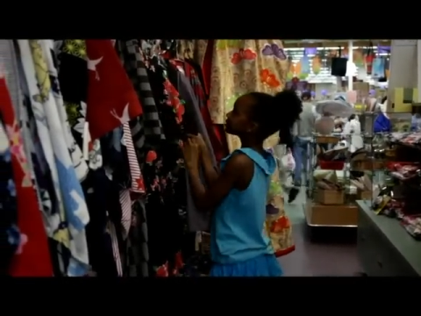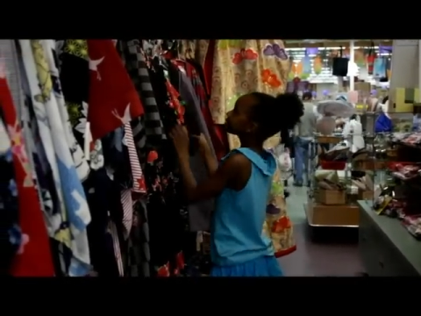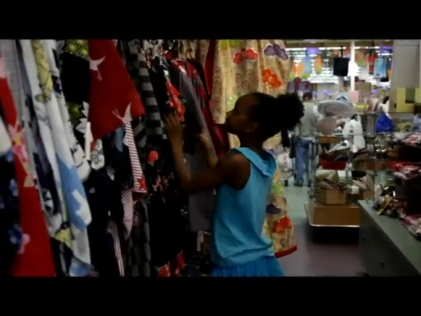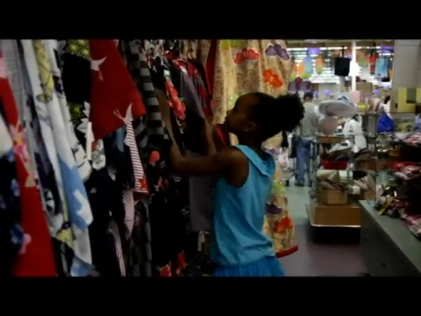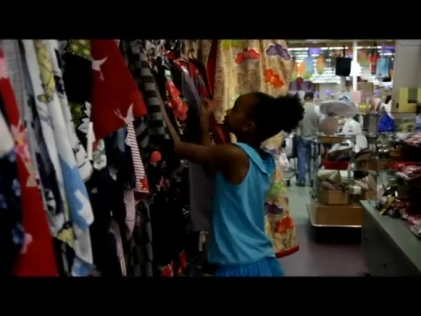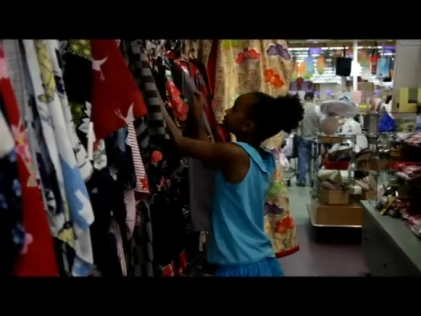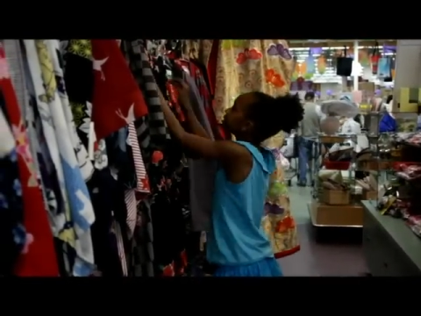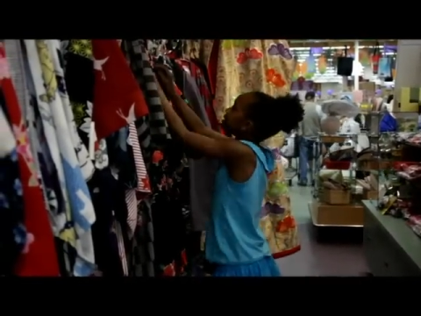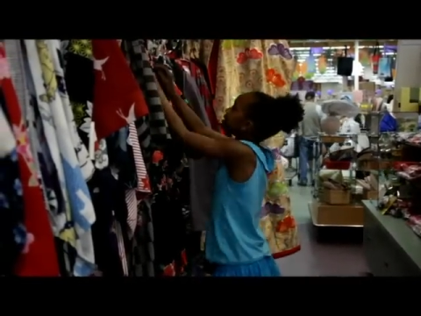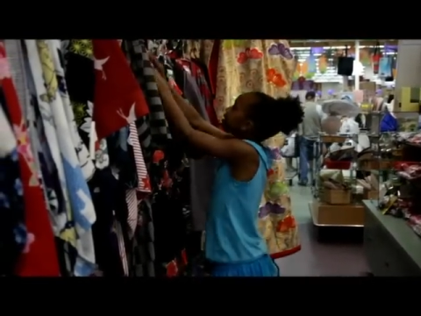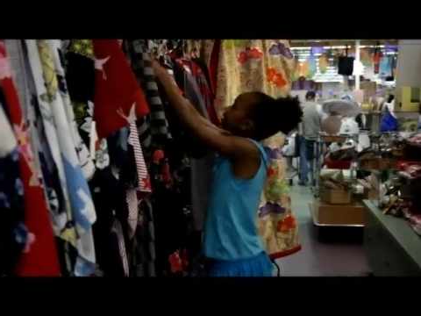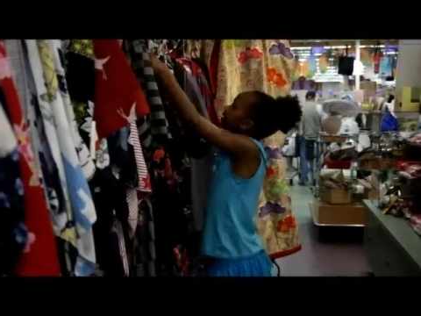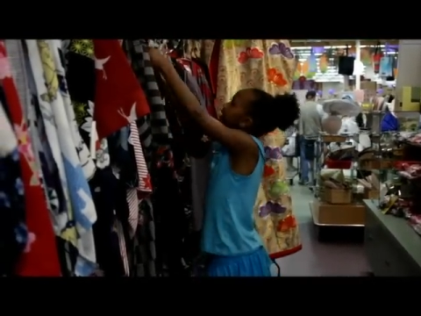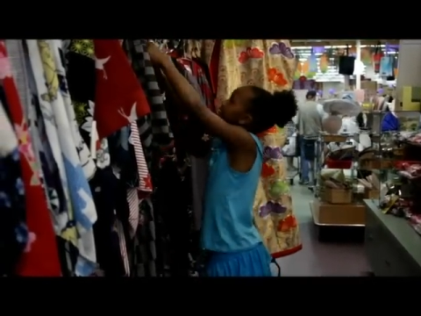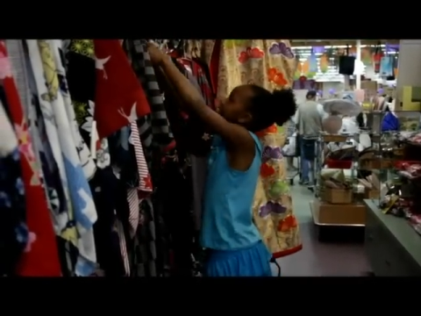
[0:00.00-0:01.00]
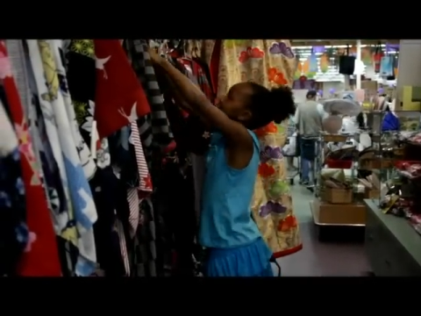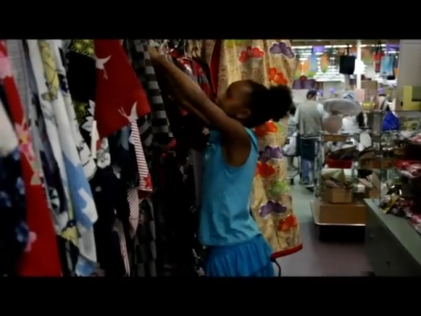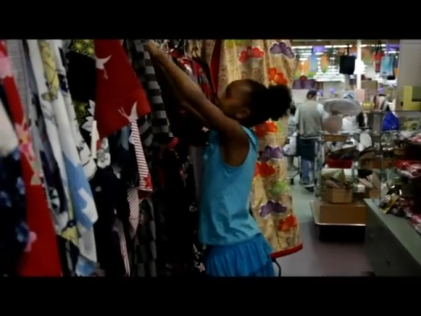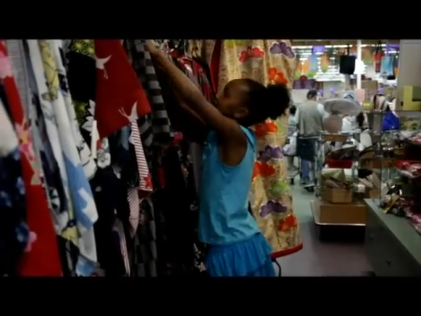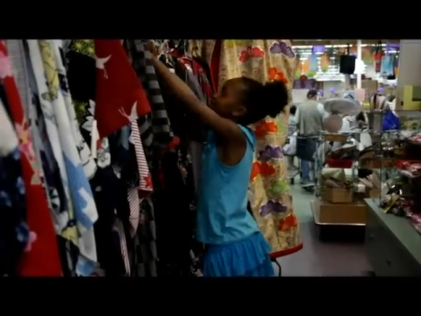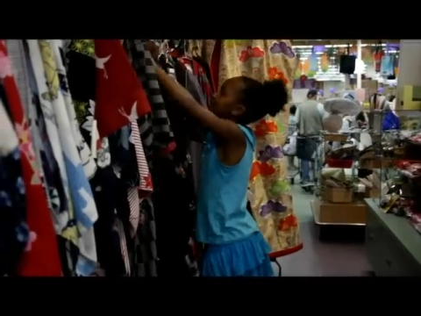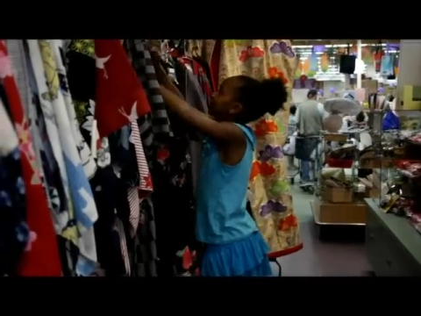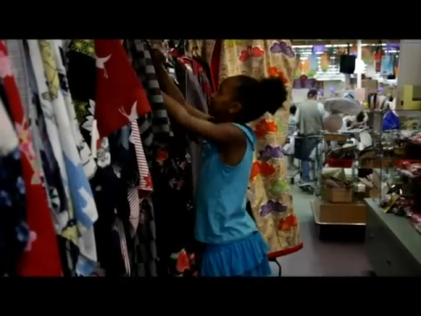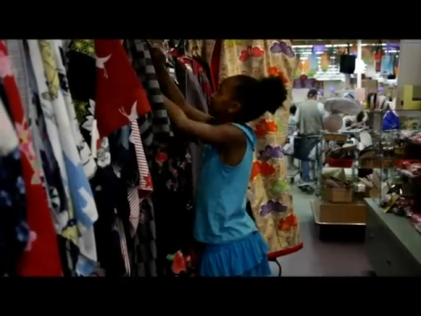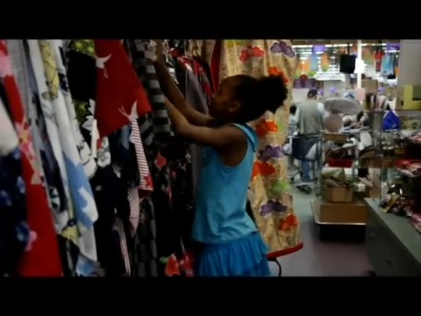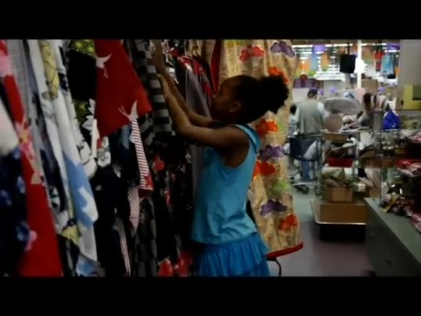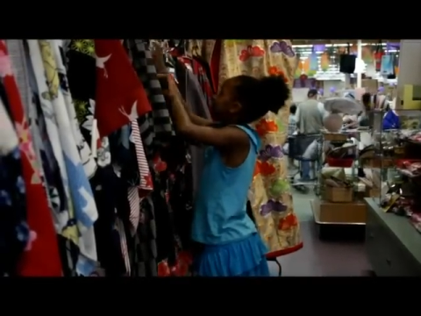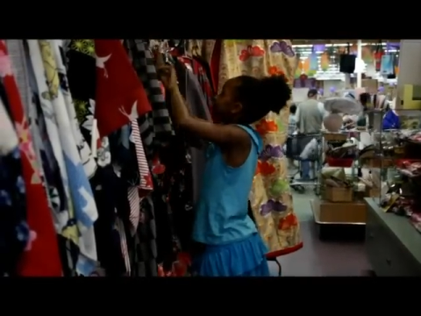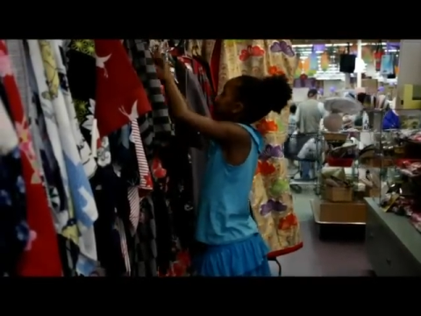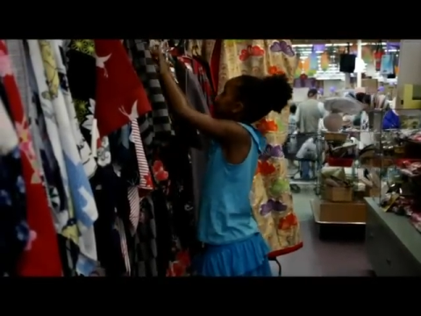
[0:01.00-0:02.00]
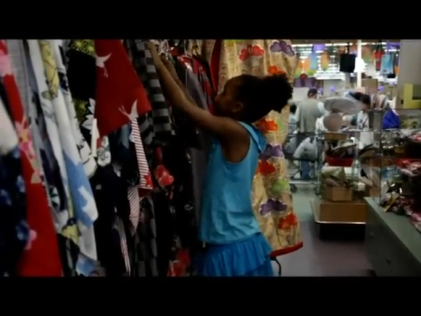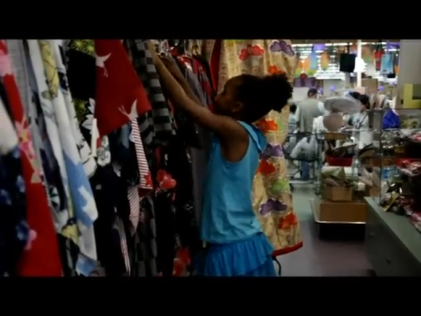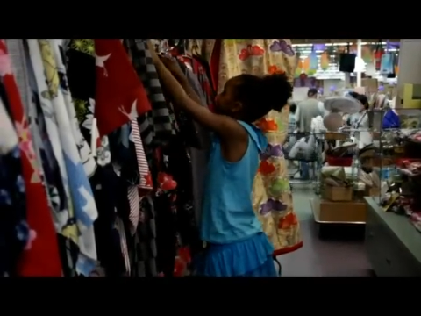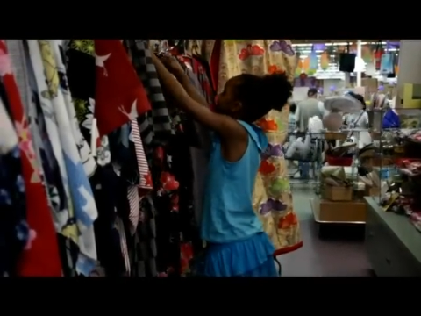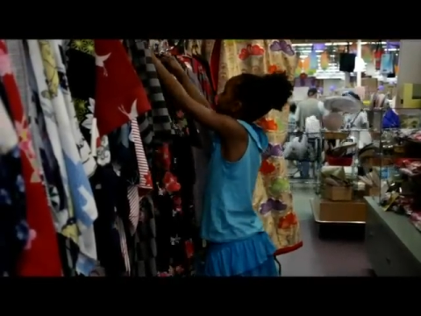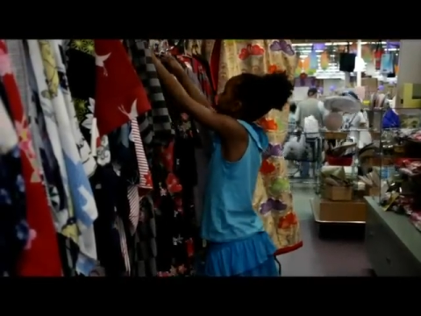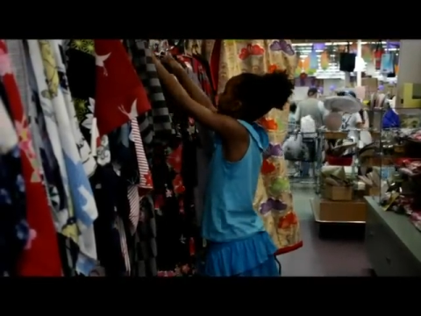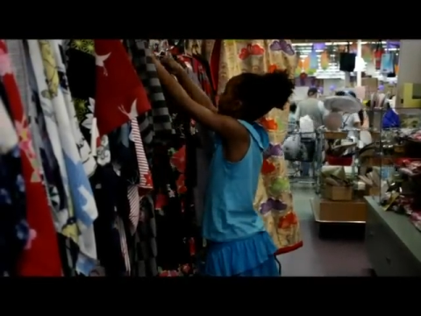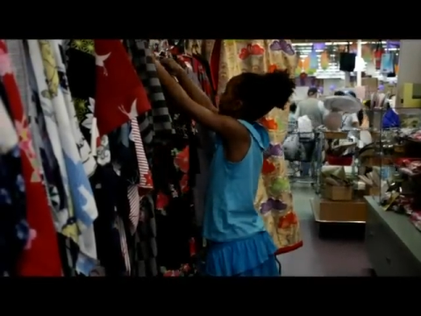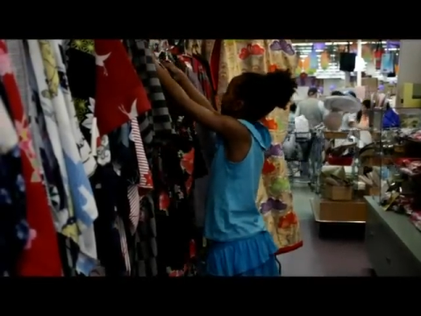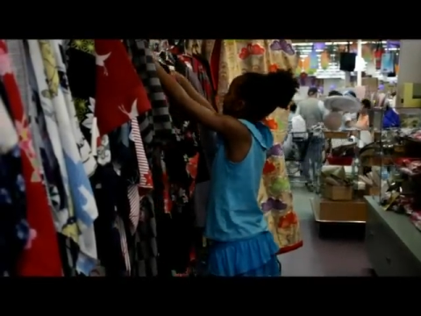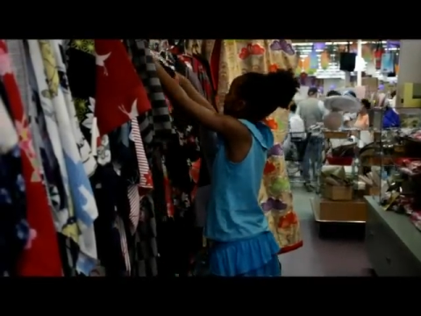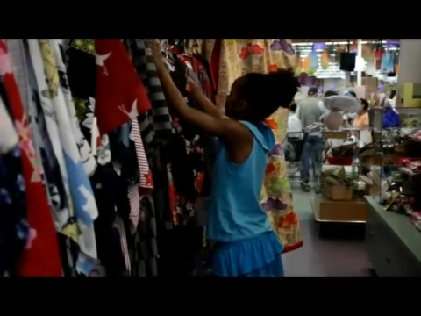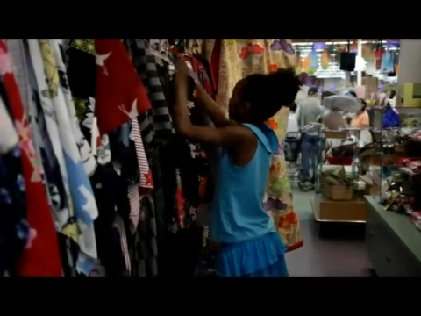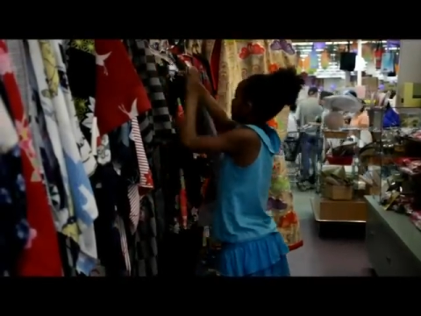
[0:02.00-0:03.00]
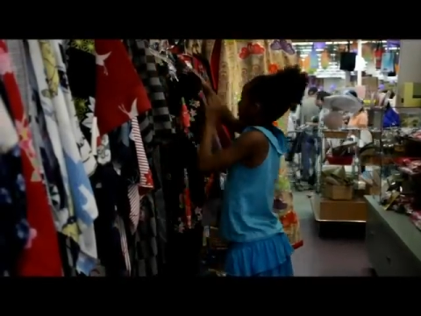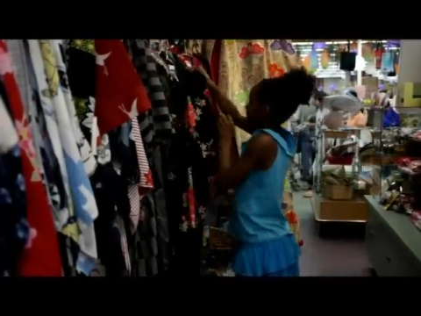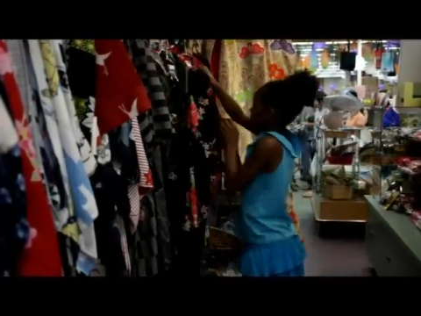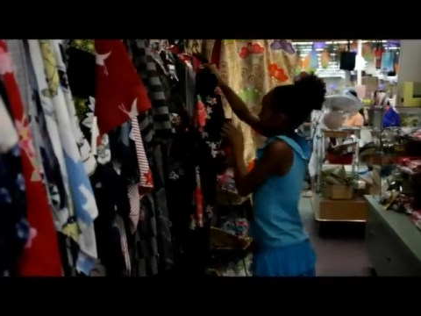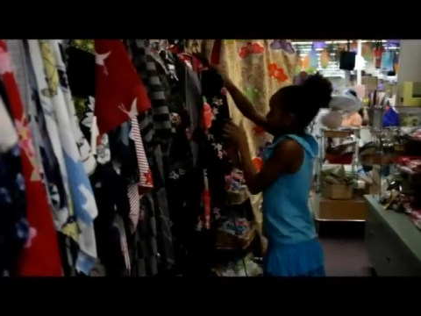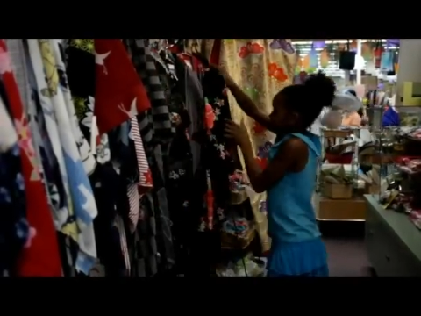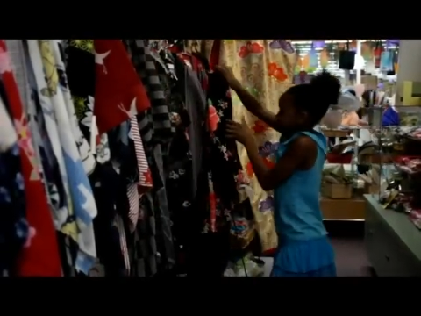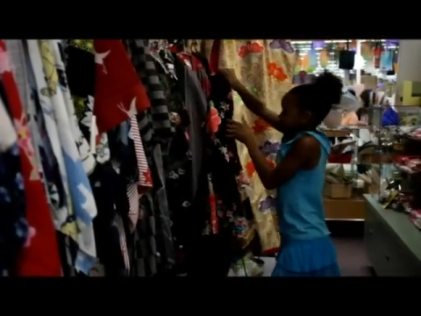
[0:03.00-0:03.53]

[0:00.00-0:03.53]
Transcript: [unreadable: no face in view]